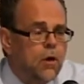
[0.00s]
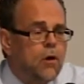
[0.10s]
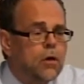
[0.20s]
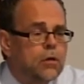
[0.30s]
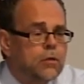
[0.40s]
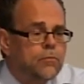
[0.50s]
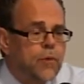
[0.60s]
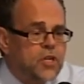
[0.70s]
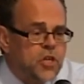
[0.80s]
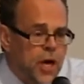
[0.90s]
are
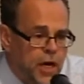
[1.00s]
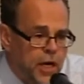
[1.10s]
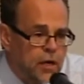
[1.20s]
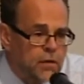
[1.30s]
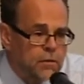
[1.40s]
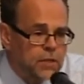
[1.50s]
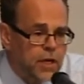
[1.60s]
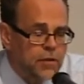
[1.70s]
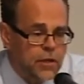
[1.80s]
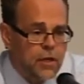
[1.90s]
much higher
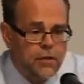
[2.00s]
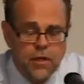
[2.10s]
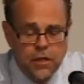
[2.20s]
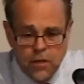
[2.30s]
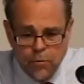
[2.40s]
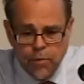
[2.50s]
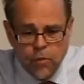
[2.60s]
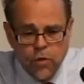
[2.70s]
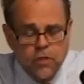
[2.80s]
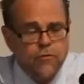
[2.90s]
than the
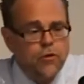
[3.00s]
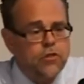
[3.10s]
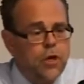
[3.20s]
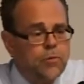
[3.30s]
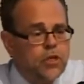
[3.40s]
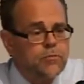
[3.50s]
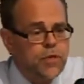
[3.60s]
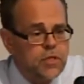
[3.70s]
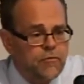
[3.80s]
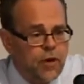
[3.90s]
components, for example, are
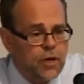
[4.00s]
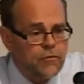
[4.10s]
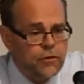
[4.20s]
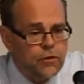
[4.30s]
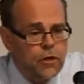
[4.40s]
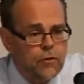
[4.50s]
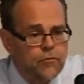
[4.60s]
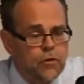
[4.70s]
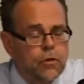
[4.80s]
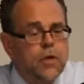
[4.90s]
specified for,
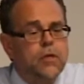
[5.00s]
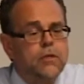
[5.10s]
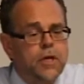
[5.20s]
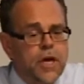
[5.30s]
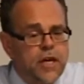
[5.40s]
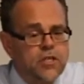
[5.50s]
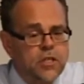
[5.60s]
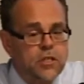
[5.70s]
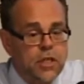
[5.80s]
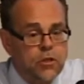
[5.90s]
then
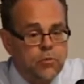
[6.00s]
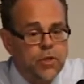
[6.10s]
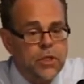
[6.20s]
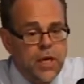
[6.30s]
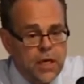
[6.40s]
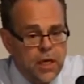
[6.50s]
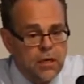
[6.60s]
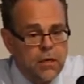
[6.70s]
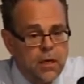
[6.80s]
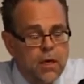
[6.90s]
actions need to be
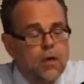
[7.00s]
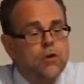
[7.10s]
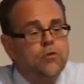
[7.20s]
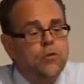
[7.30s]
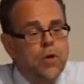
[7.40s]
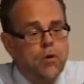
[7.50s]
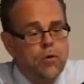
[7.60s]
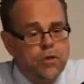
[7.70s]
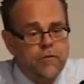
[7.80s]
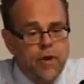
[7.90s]
taken to
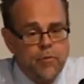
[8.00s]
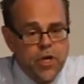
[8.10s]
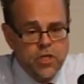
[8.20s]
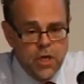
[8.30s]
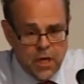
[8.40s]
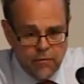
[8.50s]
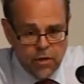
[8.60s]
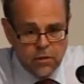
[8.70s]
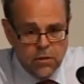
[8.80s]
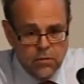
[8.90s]
lower the vibration
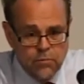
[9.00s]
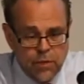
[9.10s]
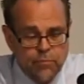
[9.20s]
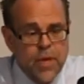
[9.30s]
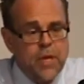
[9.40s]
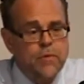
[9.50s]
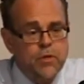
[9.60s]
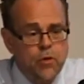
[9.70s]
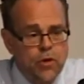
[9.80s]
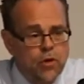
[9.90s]
levels. But
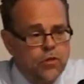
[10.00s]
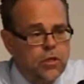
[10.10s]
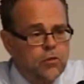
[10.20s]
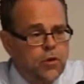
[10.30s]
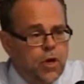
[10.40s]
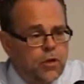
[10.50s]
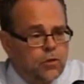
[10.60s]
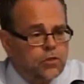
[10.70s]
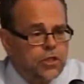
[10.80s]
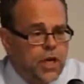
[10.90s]
maybe you are
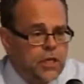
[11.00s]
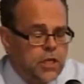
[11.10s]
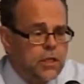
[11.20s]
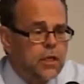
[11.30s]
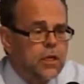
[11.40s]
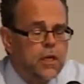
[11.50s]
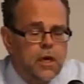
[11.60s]
not changing